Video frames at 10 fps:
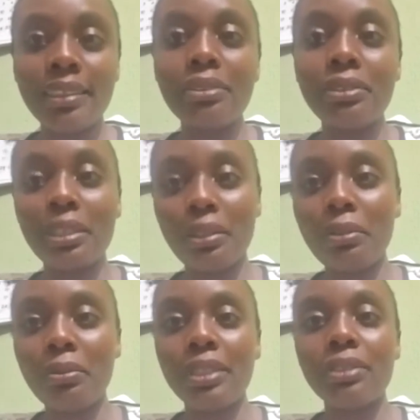goes a long
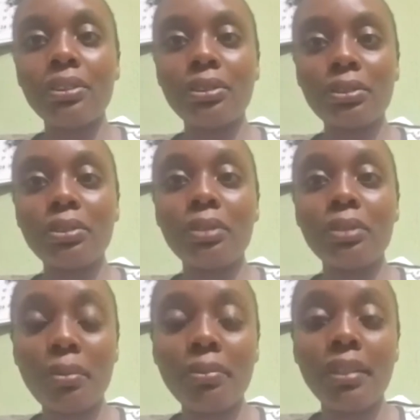way to also to
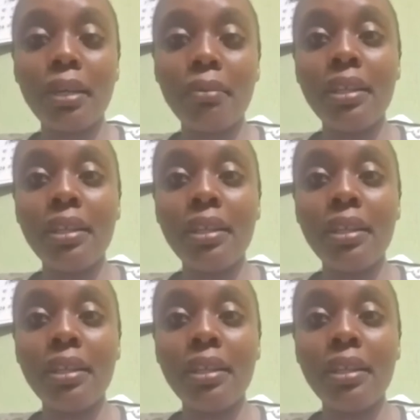help them